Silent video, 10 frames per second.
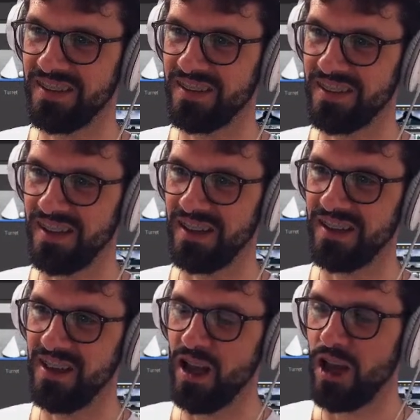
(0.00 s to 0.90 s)
yeah.
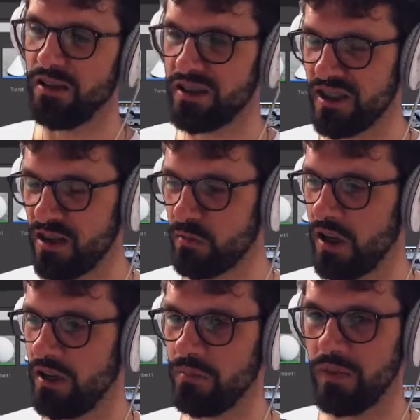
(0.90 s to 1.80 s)
At the same
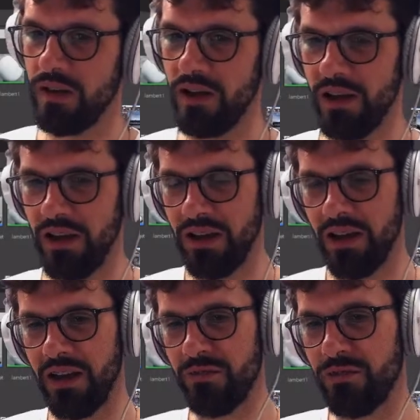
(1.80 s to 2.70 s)
time,
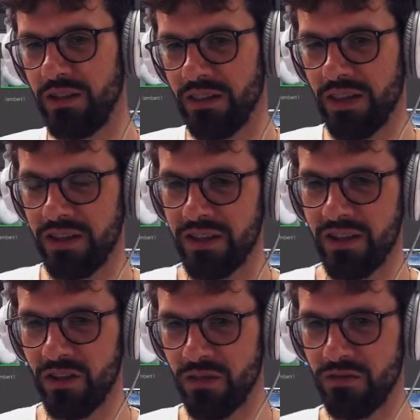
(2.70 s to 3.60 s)
I feel that a
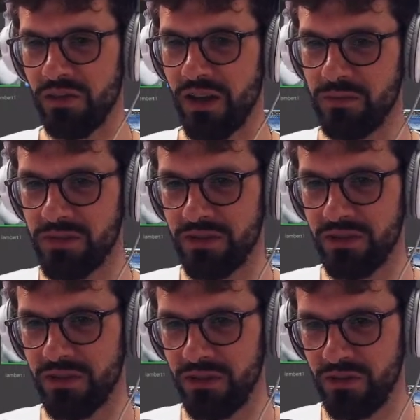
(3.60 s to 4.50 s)
lot of times
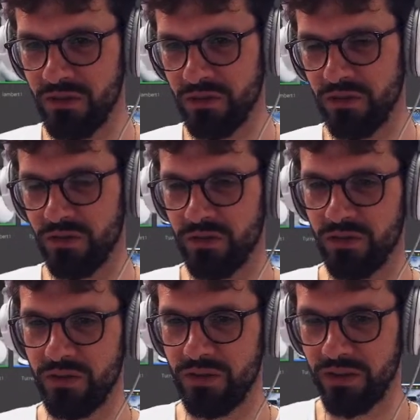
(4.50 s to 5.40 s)

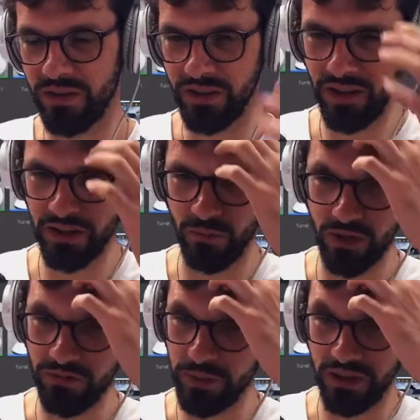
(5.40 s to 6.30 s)
it would have been